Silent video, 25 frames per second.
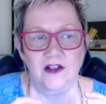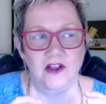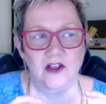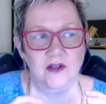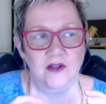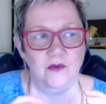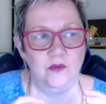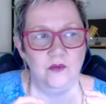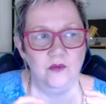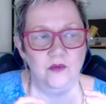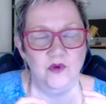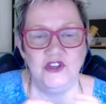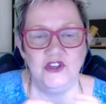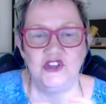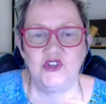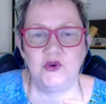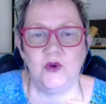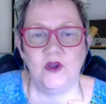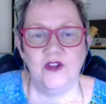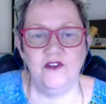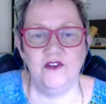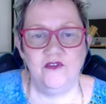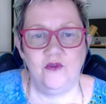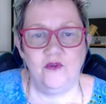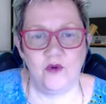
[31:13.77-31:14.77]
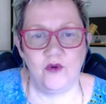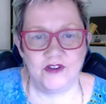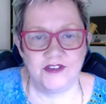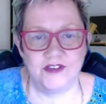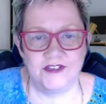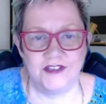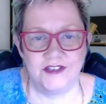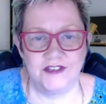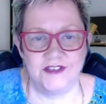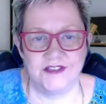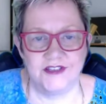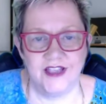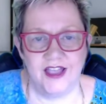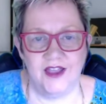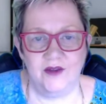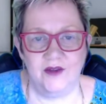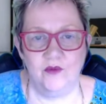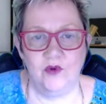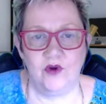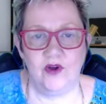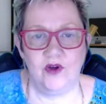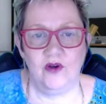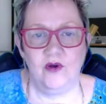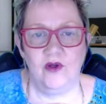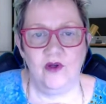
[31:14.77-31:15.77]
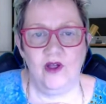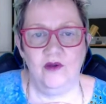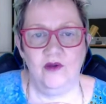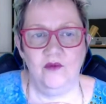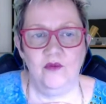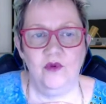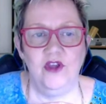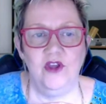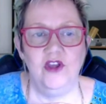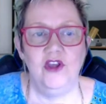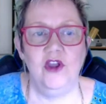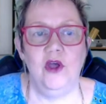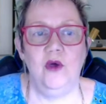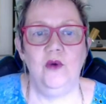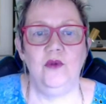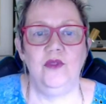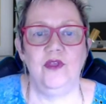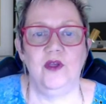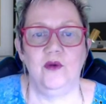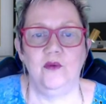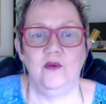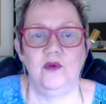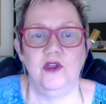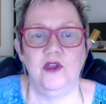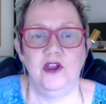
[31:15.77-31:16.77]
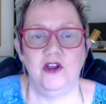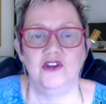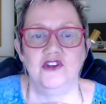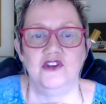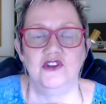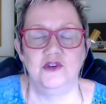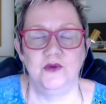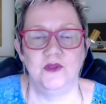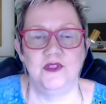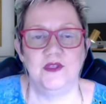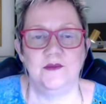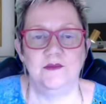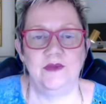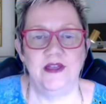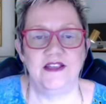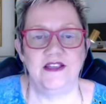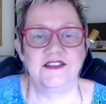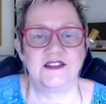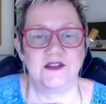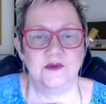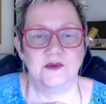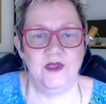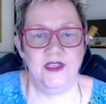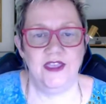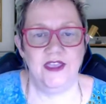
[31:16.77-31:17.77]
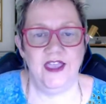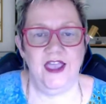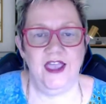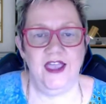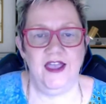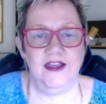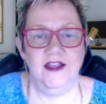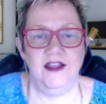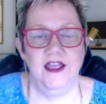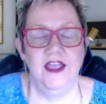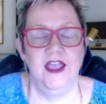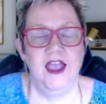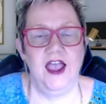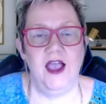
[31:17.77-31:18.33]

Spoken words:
we join forces and we know that we are doing the best that we can,